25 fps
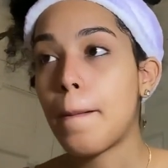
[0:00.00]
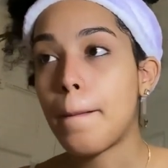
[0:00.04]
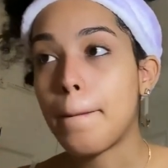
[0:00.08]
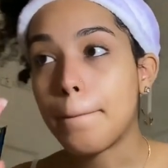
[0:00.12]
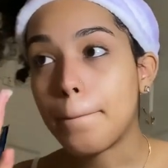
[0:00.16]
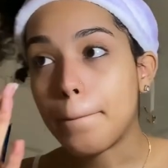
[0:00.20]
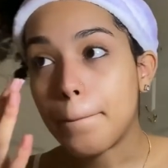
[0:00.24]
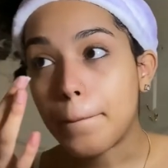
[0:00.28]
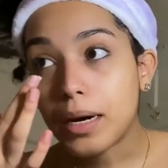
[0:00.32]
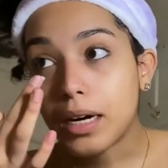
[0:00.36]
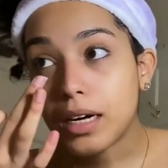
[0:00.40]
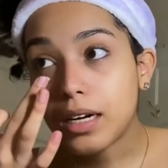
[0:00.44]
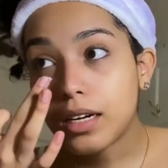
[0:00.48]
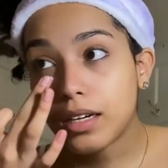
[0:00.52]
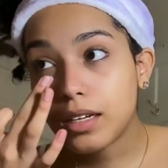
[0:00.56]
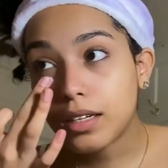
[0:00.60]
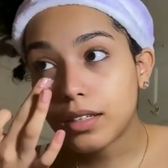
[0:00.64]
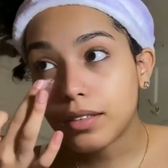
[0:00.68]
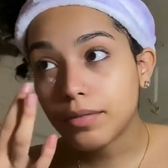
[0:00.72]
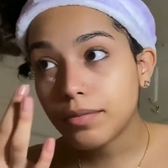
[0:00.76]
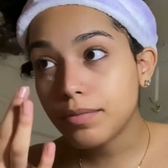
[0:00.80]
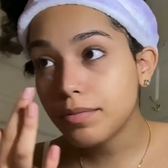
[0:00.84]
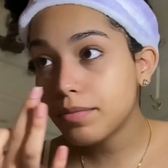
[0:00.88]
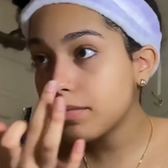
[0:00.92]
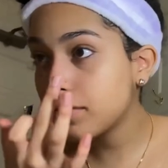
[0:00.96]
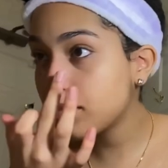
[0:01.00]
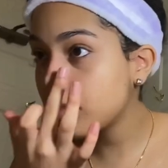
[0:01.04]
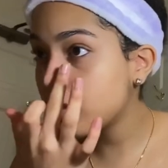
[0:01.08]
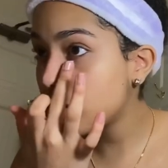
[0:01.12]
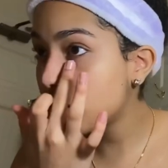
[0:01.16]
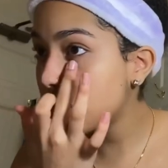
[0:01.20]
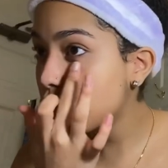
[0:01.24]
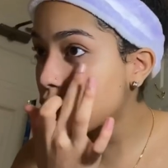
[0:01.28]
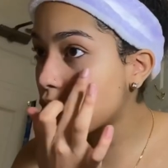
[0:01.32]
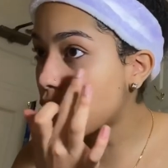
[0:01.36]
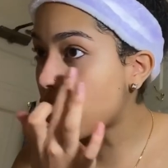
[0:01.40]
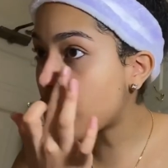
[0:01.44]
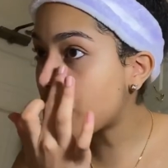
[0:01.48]
but
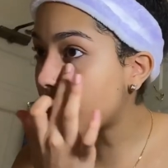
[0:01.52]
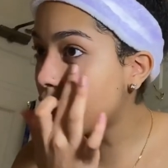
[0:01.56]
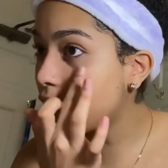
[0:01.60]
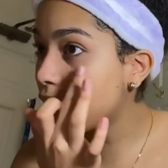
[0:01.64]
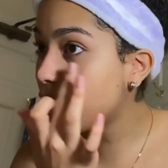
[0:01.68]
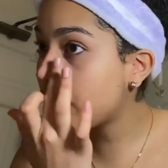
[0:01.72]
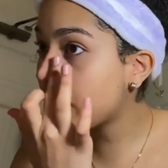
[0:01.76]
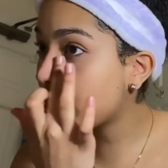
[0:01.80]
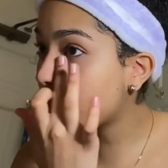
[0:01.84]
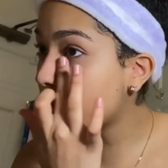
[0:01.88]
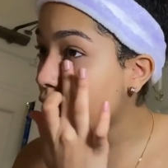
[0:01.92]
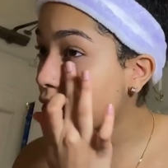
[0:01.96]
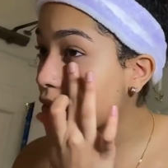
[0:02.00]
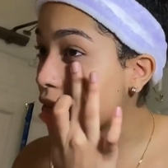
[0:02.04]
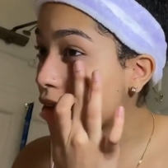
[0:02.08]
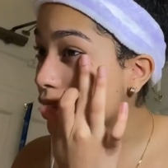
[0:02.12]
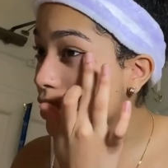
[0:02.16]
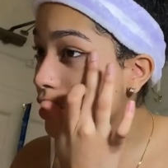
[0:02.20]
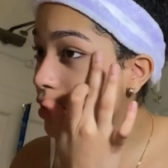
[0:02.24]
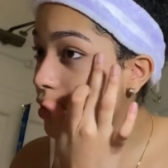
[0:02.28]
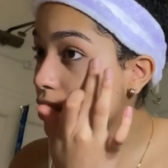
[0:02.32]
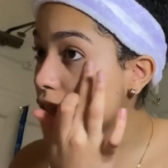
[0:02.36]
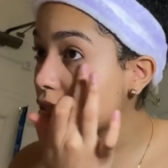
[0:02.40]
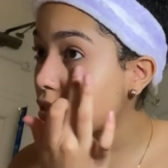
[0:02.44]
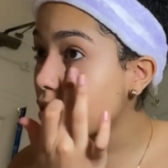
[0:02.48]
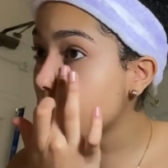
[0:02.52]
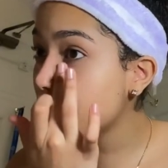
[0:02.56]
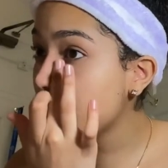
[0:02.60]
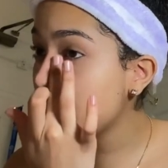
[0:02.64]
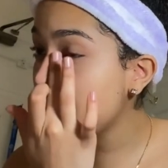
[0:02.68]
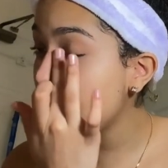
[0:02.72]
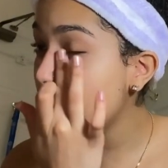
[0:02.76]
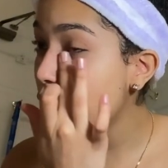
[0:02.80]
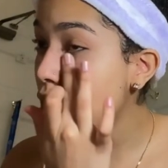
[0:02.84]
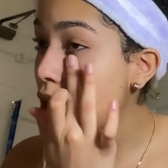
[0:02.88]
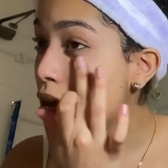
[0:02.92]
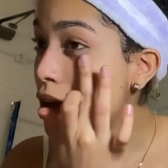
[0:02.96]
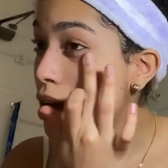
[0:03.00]
so i really like her grading system
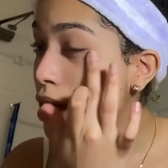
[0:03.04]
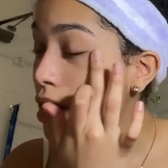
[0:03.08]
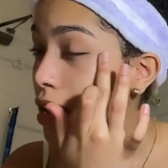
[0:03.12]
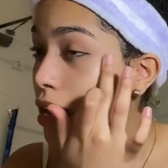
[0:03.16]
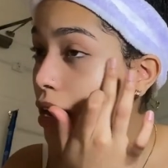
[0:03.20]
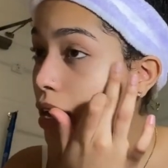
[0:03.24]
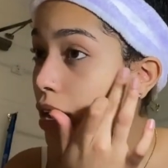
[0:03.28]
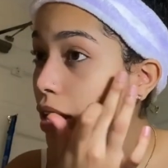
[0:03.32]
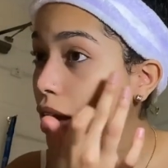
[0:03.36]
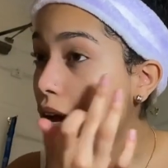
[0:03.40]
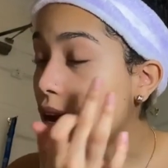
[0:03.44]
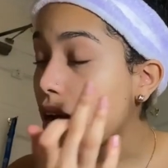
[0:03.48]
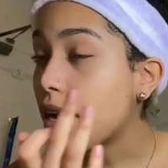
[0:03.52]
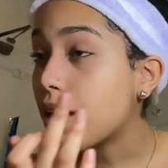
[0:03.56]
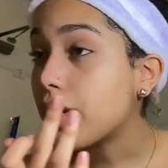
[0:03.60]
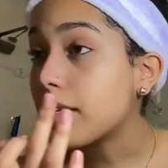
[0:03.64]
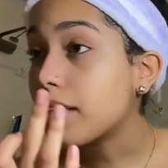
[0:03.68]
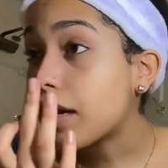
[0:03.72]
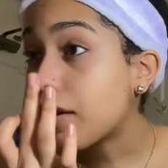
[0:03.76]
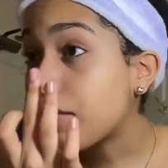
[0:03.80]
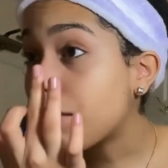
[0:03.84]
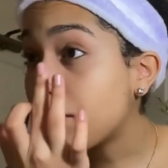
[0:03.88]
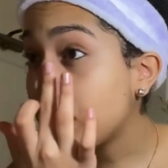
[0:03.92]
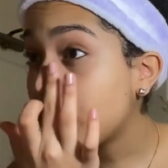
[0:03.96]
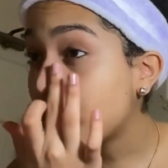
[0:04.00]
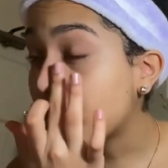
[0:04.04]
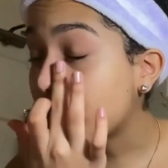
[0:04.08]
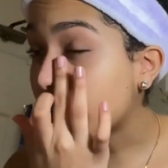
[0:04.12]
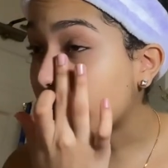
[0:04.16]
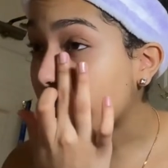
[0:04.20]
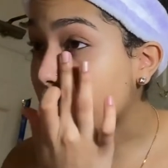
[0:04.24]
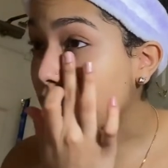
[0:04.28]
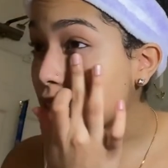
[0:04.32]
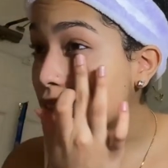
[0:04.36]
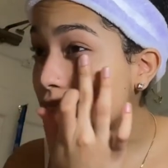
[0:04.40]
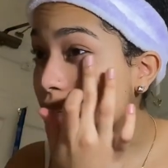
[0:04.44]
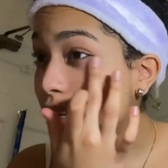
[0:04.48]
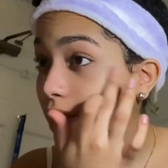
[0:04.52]
and i really want to
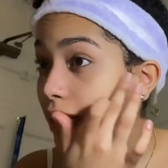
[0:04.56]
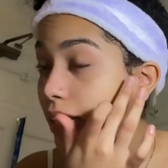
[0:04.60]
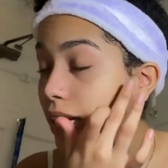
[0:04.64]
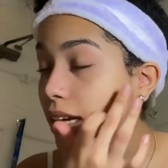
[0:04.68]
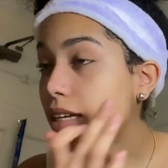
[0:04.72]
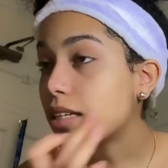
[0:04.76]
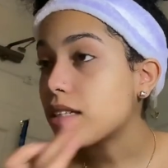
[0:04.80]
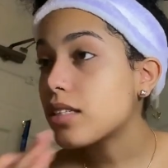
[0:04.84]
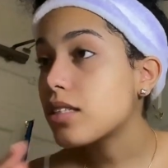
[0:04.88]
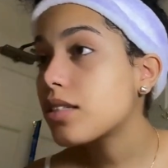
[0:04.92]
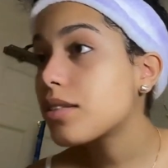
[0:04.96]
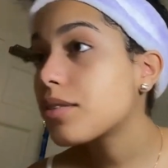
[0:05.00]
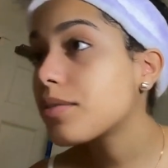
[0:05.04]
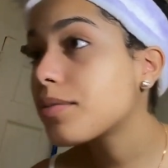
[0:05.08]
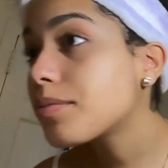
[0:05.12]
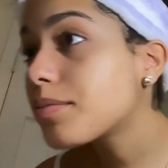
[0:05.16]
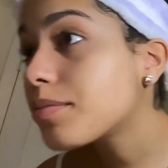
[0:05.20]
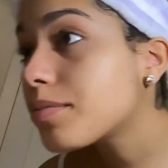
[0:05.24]
get into that class